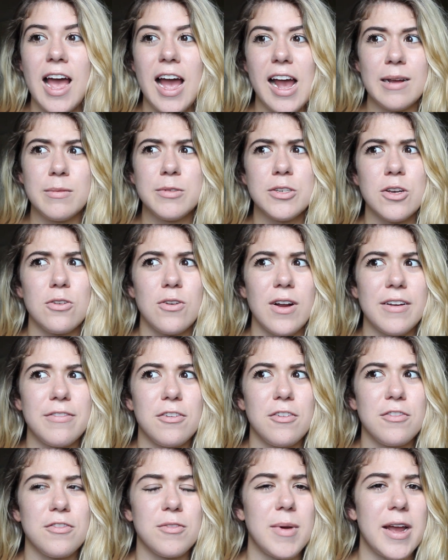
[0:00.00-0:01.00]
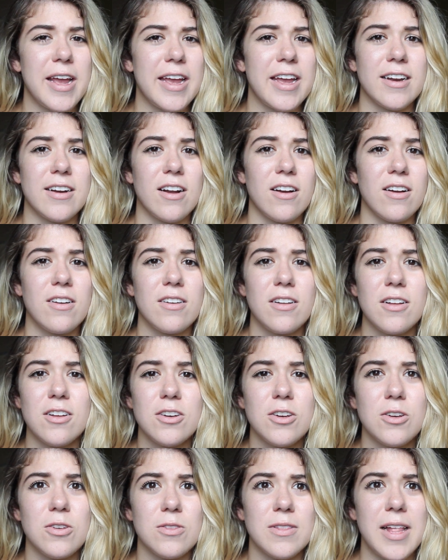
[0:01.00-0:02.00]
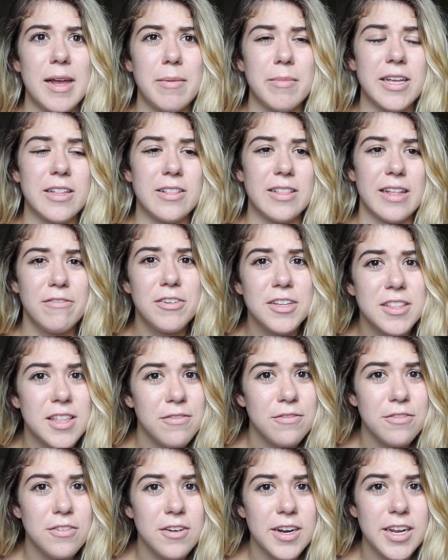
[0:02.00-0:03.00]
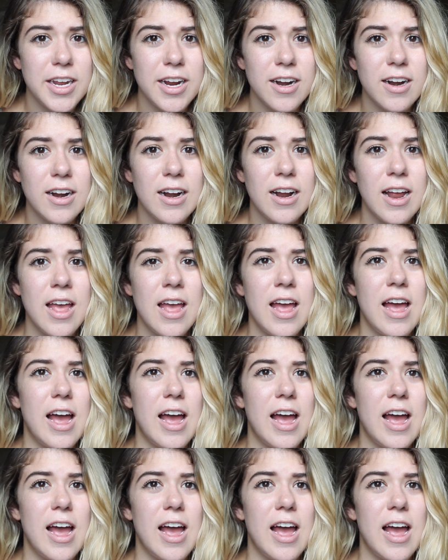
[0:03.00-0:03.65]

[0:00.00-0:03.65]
I'm so grateful for my aunt and uncle who let me live with them for a year.